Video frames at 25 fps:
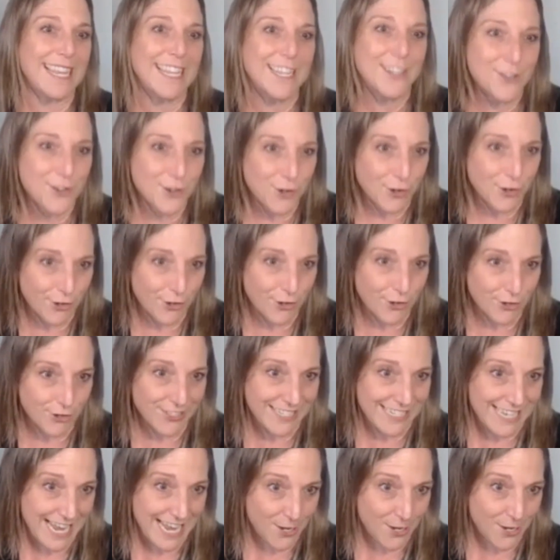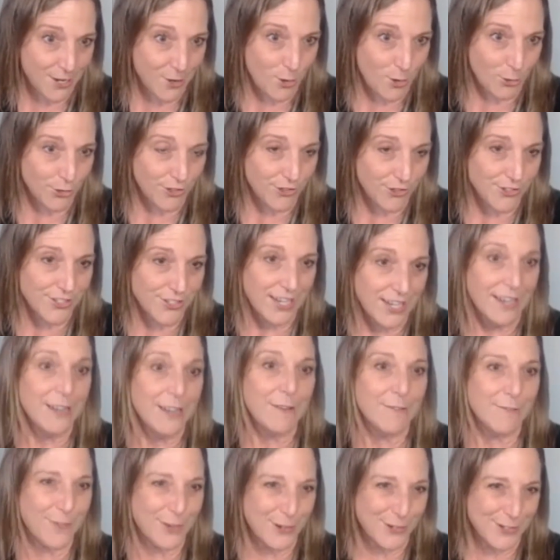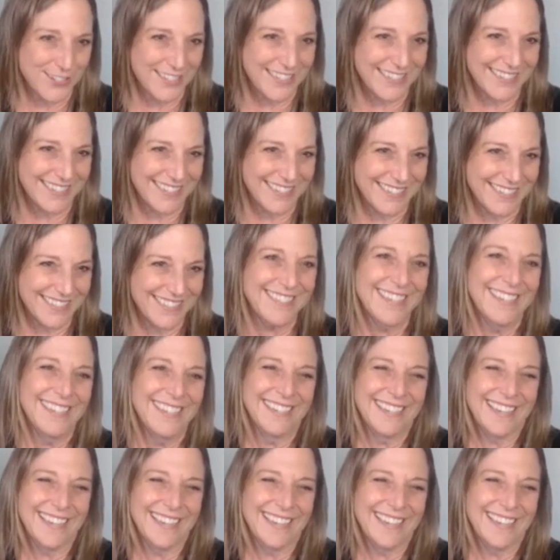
internal stakeholders versus